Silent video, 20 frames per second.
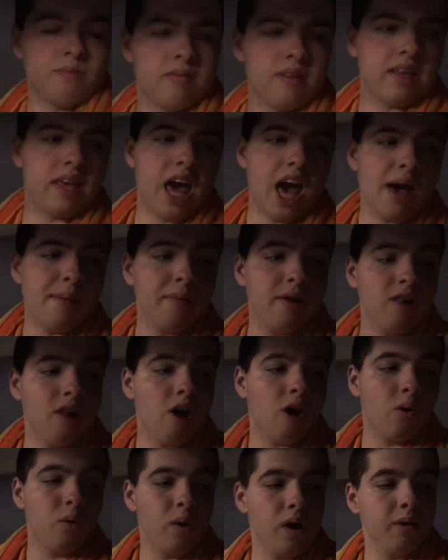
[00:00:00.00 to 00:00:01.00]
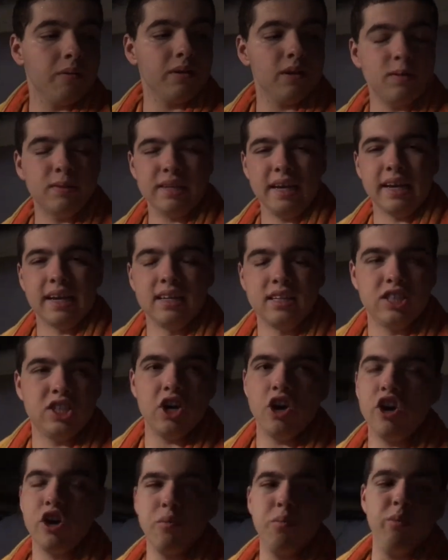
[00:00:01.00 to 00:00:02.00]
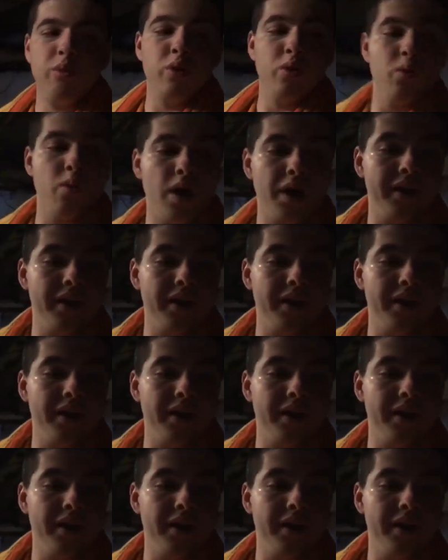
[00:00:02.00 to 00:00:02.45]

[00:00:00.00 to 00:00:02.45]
came along. One of them is like a dark blue one,